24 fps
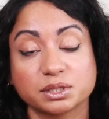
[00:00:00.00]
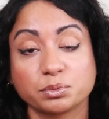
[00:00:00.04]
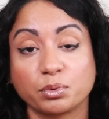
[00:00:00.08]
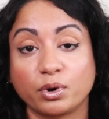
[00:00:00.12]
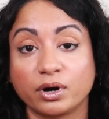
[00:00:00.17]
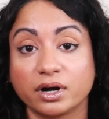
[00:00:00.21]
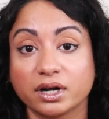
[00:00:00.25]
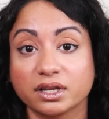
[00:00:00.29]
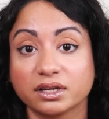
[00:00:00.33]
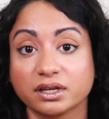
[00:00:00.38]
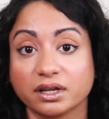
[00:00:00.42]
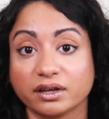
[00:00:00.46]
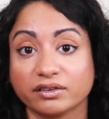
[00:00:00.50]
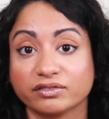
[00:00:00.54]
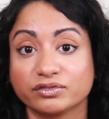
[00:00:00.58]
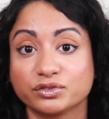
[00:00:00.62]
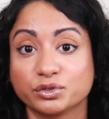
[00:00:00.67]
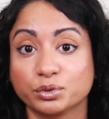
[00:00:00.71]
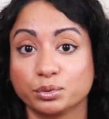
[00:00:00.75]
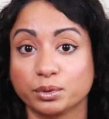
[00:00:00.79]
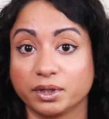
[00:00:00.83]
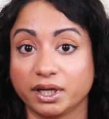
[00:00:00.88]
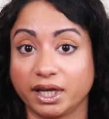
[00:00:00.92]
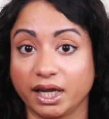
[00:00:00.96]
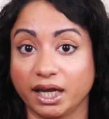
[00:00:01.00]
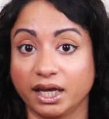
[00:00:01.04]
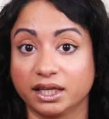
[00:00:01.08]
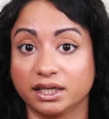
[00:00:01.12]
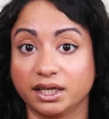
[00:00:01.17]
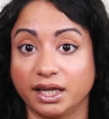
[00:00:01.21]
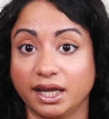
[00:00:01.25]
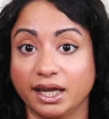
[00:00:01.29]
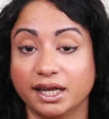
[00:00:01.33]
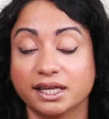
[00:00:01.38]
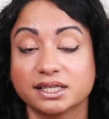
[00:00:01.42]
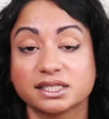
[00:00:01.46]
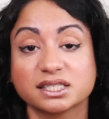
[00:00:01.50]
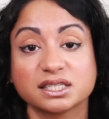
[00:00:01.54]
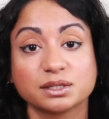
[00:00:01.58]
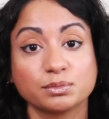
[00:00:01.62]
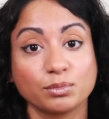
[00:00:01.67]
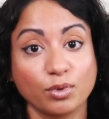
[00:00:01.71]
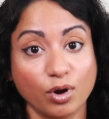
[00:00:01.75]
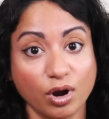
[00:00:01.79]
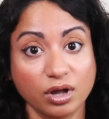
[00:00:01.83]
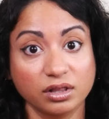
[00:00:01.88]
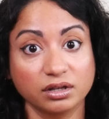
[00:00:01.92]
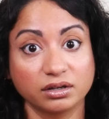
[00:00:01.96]
smart enough to get a
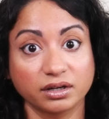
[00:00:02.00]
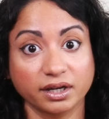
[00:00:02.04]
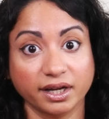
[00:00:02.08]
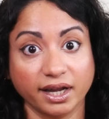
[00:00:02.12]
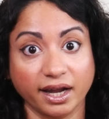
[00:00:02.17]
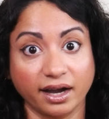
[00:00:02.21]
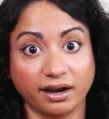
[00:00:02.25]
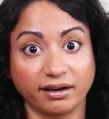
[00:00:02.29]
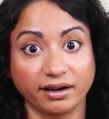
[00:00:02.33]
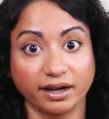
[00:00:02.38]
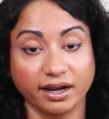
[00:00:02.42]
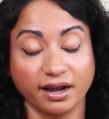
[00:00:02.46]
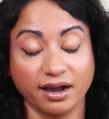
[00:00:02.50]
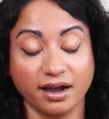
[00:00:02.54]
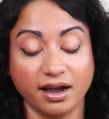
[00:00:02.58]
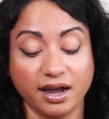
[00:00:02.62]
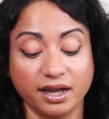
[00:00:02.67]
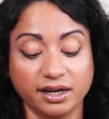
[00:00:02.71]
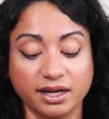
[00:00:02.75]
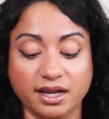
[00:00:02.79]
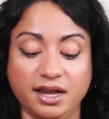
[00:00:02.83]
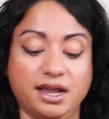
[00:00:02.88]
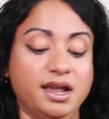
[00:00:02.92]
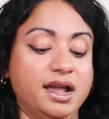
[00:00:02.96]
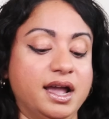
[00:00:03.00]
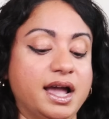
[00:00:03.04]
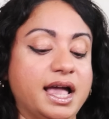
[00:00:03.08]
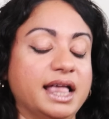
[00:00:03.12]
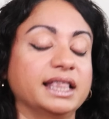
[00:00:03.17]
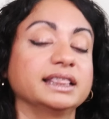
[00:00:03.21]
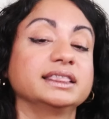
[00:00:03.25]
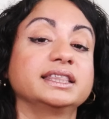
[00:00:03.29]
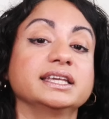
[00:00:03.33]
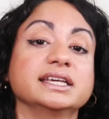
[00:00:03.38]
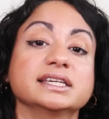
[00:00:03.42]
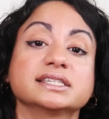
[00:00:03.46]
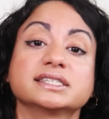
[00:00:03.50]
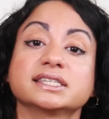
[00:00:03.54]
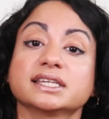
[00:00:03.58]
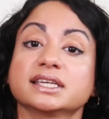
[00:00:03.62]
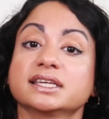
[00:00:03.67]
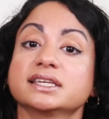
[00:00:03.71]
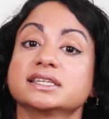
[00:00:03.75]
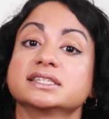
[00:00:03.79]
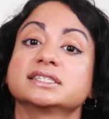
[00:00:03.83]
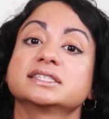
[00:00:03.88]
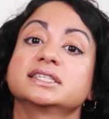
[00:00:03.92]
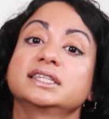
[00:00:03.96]
smaller carry-on. This
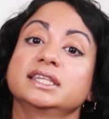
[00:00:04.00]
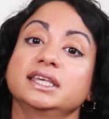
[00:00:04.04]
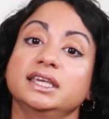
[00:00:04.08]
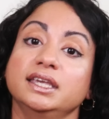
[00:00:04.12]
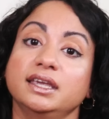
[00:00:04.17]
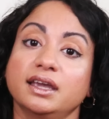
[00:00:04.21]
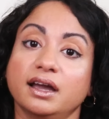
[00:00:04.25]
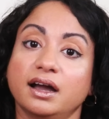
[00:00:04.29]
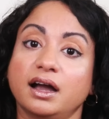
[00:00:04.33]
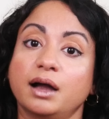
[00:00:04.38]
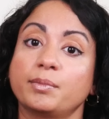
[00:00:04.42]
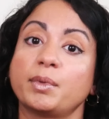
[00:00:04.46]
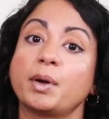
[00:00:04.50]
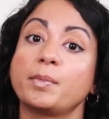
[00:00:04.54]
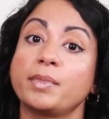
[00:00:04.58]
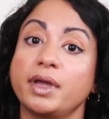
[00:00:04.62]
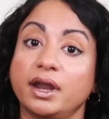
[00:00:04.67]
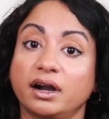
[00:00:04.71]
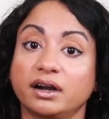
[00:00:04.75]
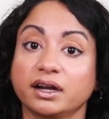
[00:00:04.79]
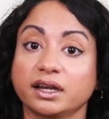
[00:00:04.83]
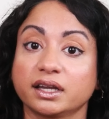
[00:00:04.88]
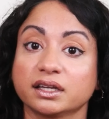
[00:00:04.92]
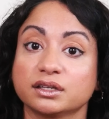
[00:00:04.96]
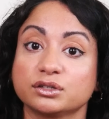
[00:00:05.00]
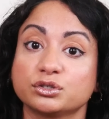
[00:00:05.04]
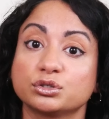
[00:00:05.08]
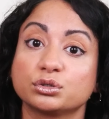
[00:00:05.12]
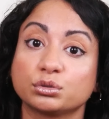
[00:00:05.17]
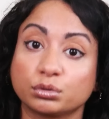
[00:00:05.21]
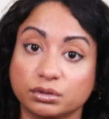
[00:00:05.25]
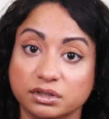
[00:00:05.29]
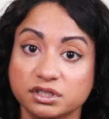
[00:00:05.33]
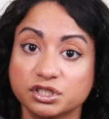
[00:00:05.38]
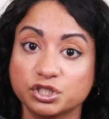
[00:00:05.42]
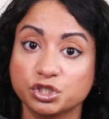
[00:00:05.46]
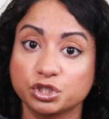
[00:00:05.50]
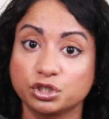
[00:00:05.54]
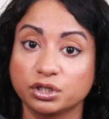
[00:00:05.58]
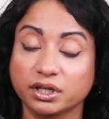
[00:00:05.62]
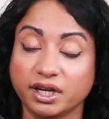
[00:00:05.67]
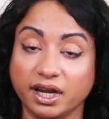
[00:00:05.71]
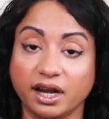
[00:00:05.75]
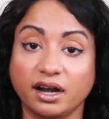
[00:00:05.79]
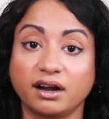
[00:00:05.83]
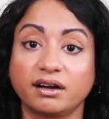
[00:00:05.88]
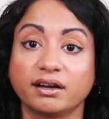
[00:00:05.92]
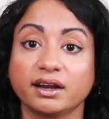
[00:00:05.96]
is the um, American Tourister
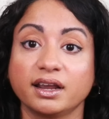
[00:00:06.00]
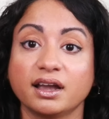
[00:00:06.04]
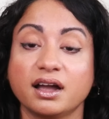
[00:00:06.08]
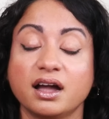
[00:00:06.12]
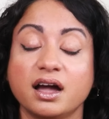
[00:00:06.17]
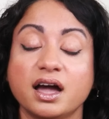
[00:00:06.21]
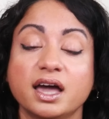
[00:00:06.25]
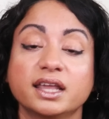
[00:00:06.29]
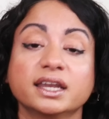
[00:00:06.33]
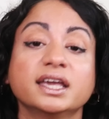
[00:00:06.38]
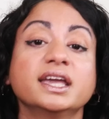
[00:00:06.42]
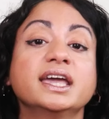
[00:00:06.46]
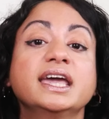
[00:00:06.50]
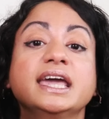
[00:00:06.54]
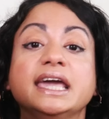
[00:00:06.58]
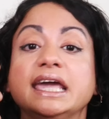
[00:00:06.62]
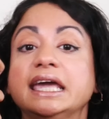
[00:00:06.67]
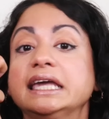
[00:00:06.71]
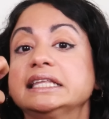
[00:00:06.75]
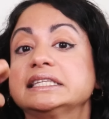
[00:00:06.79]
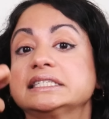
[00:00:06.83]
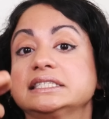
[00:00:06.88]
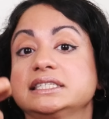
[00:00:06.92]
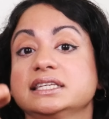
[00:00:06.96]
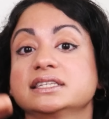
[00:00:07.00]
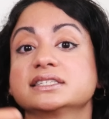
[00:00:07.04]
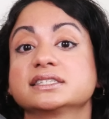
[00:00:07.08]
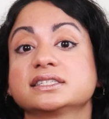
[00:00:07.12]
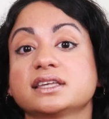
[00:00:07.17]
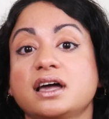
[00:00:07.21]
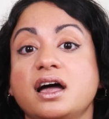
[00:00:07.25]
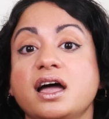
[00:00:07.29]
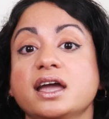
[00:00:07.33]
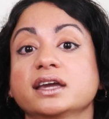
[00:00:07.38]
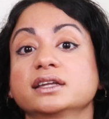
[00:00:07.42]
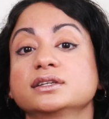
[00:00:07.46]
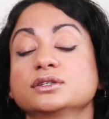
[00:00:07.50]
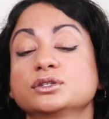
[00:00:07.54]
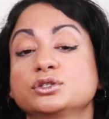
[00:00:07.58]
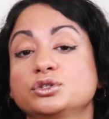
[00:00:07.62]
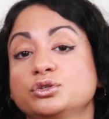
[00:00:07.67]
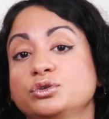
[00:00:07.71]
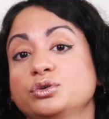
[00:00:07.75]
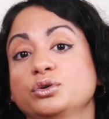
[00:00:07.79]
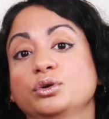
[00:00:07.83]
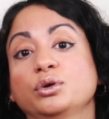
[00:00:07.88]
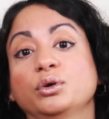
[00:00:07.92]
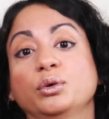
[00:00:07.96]
carry-on. It's designed
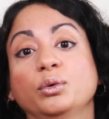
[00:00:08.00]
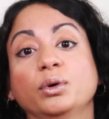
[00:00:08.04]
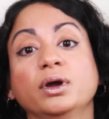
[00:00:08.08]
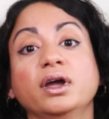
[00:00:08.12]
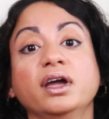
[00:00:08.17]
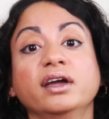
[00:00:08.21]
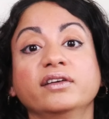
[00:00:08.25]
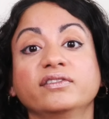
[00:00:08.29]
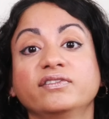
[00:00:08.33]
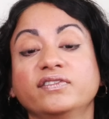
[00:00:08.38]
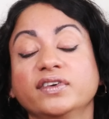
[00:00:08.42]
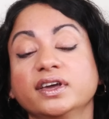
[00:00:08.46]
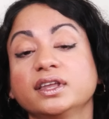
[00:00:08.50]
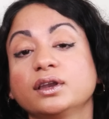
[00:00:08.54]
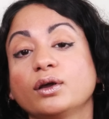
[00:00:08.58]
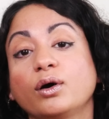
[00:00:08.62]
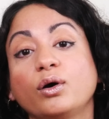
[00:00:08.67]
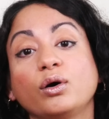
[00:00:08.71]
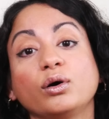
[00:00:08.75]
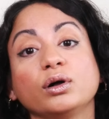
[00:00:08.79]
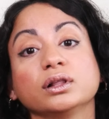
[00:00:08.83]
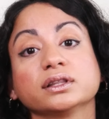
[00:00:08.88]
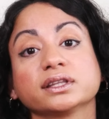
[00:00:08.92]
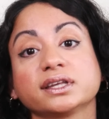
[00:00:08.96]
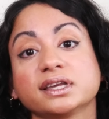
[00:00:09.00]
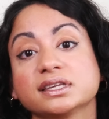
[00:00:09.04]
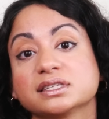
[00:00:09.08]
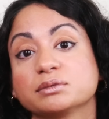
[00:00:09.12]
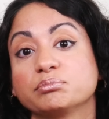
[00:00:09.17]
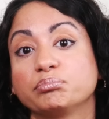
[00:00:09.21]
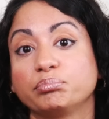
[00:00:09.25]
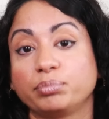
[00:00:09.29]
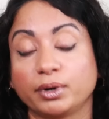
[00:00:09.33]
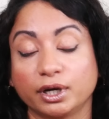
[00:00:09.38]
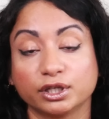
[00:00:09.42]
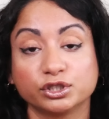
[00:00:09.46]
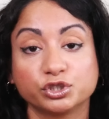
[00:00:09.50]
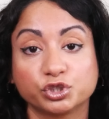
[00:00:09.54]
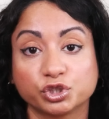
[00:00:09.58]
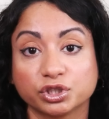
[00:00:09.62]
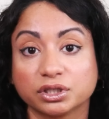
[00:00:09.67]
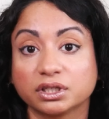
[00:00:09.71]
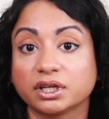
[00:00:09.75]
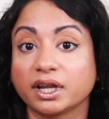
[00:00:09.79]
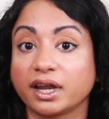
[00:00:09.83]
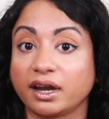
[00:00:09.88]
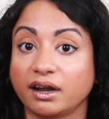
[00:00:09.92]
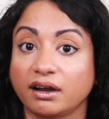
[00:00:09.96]
to fit all these
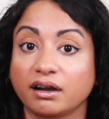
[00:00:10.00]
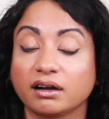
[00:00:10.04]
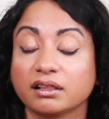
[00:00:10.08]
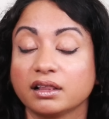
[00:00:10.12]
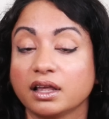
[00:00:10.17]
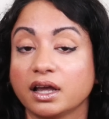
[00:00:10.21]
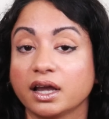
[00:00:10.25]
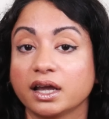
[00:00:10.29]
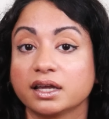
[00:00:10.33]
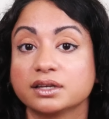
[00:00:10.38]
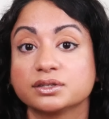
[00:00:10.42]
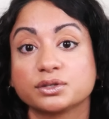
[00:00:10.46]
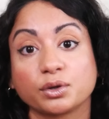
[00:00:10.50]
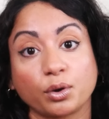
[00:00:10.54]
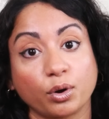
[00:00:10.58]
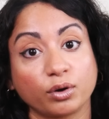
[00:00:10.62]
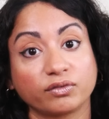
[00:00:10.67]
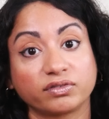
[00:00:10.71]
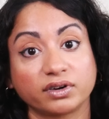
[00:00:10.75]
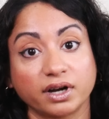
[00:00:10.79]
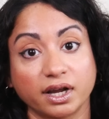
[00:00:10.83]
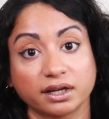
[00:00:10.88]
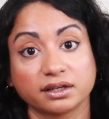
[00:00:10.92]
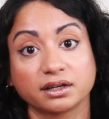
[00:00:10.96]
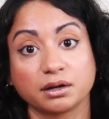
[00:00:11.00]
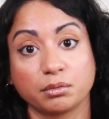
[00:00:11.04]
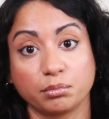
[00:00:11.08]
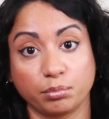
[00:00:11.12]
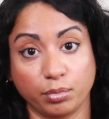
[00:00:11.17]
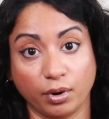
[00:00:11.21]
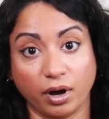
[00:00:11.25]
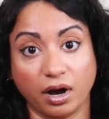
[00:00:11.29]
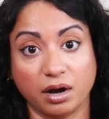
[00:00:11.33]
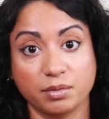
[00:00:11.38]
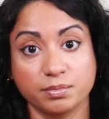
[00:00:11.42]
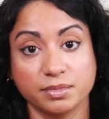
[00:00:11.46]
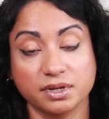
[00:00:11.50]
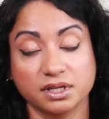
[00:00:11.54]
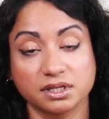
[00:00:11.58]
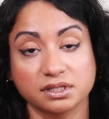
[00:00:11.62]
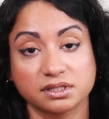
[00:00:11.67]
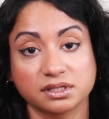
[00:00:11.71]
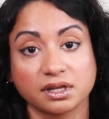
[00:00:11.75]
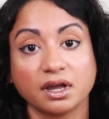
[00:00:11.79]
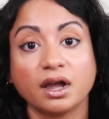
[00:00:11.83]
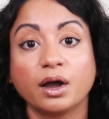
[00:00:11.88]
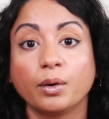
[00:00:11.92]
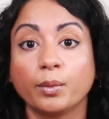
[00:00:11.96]
budget airlines overhead
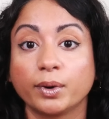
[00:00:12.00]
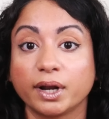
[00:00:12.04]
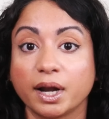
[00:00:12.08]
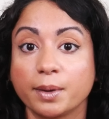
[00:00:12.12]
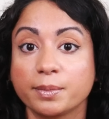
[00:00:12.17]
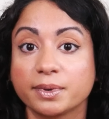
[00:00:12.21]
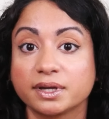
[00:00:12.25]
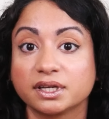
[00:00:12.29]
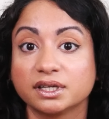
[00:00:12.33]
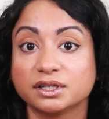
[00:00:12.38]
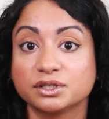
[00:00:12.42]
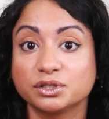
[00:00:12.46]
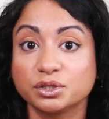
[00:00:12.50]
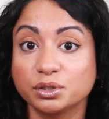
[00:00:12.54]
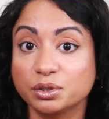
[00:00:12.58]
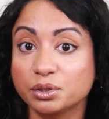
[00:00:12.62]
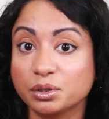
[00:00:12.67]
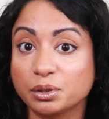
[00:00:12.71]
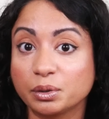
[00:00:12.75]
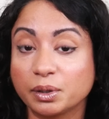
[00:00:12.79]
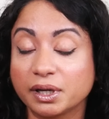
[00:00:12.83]
compartments. What I'm gonna do